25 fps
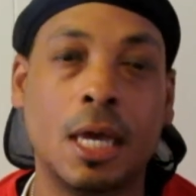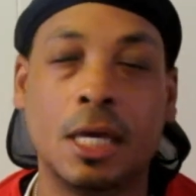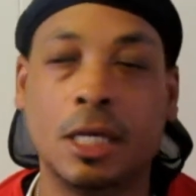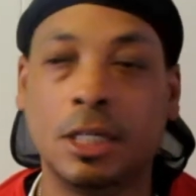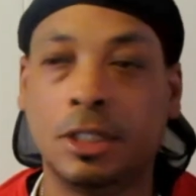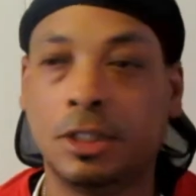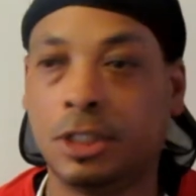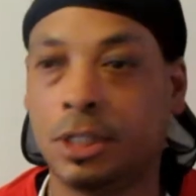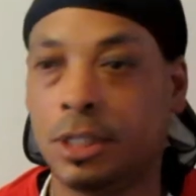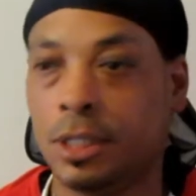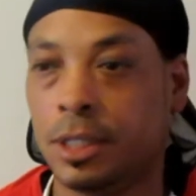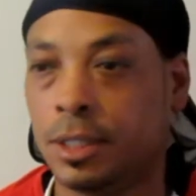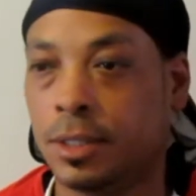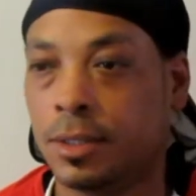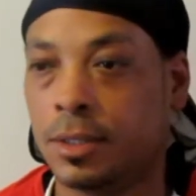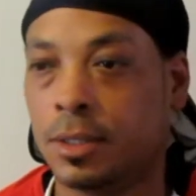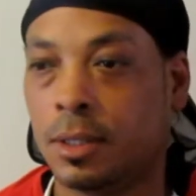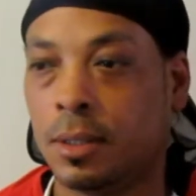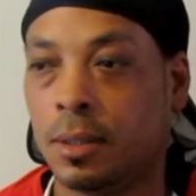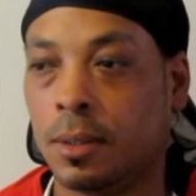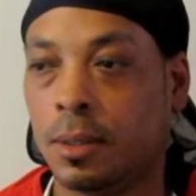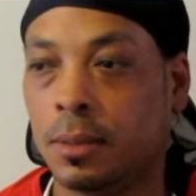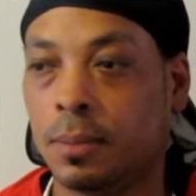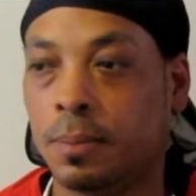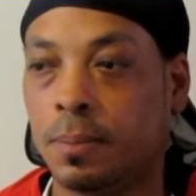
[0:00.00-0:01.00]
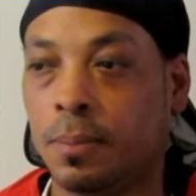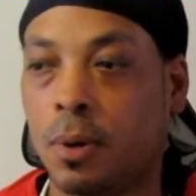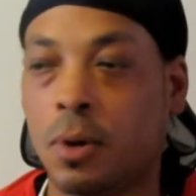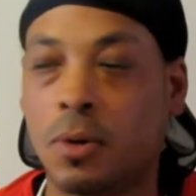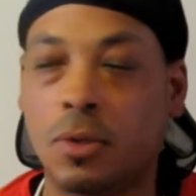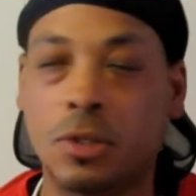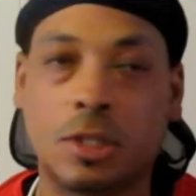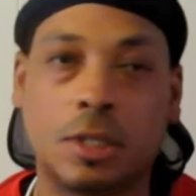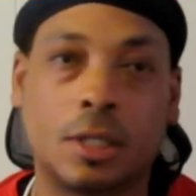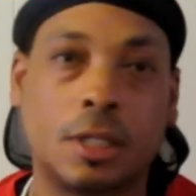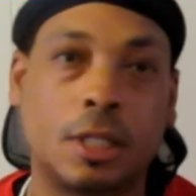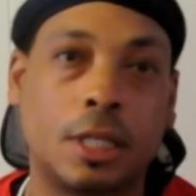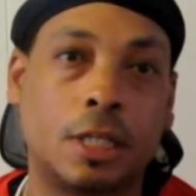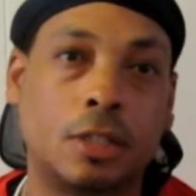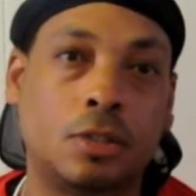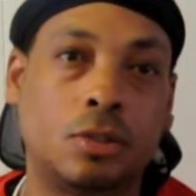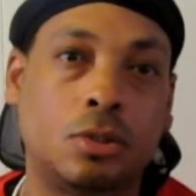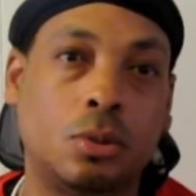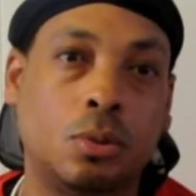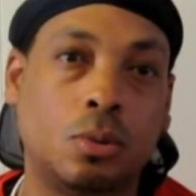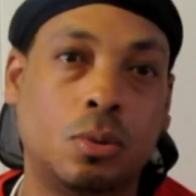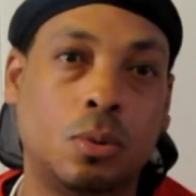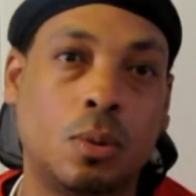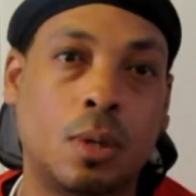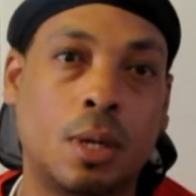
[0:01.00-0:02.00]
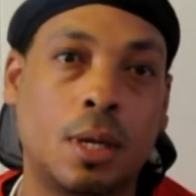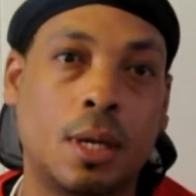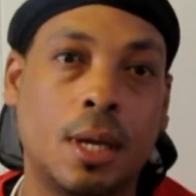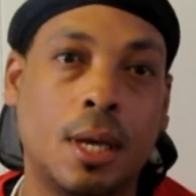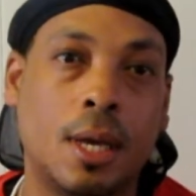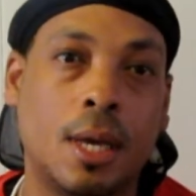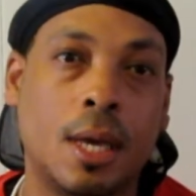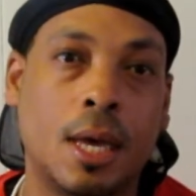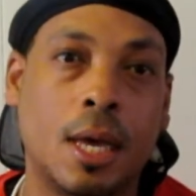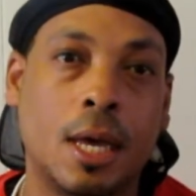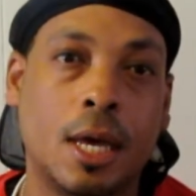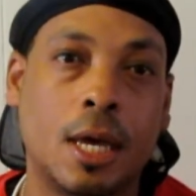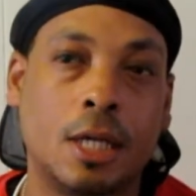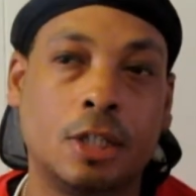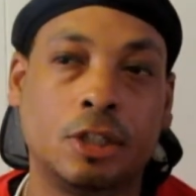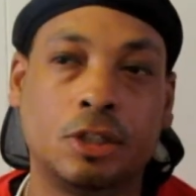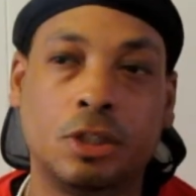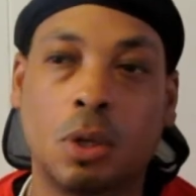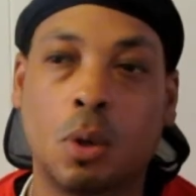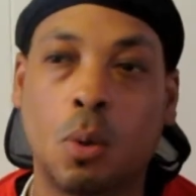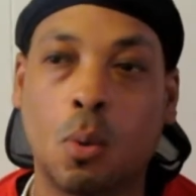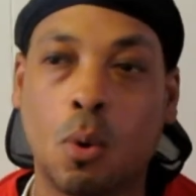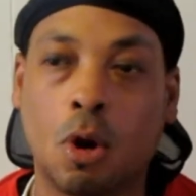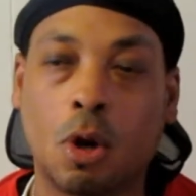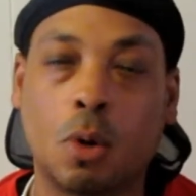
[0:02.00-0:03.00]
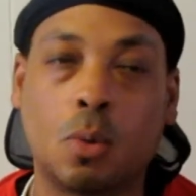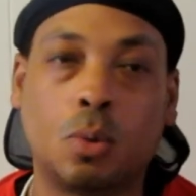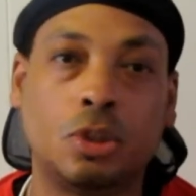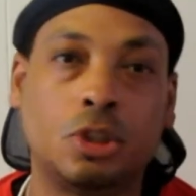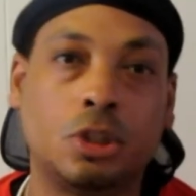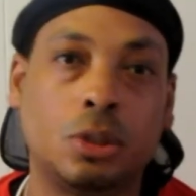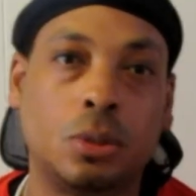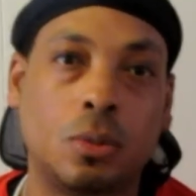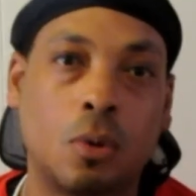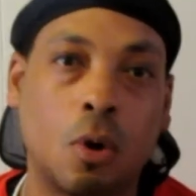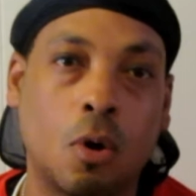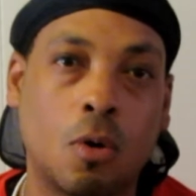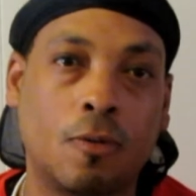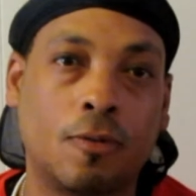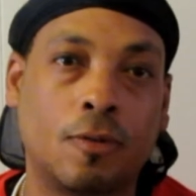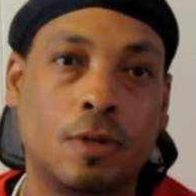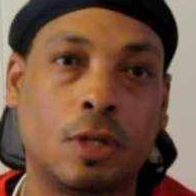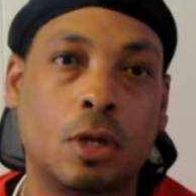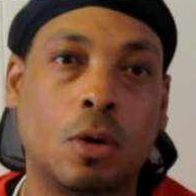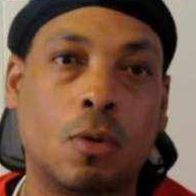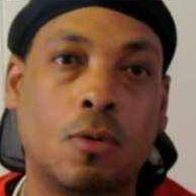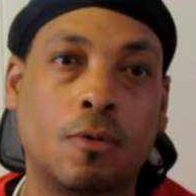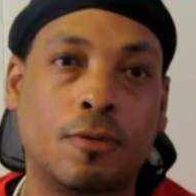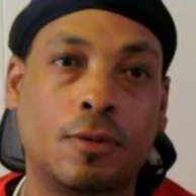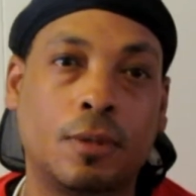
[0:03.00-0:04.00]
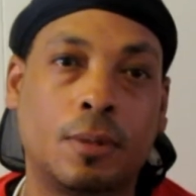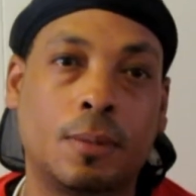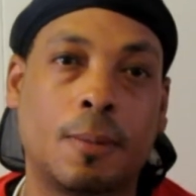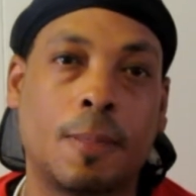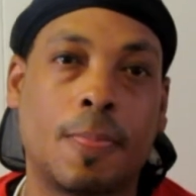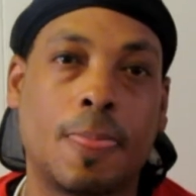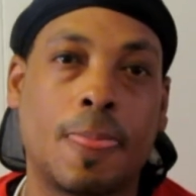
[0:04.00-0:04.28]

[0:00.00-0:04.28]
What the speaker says: She's a person that she'll work with you over and over,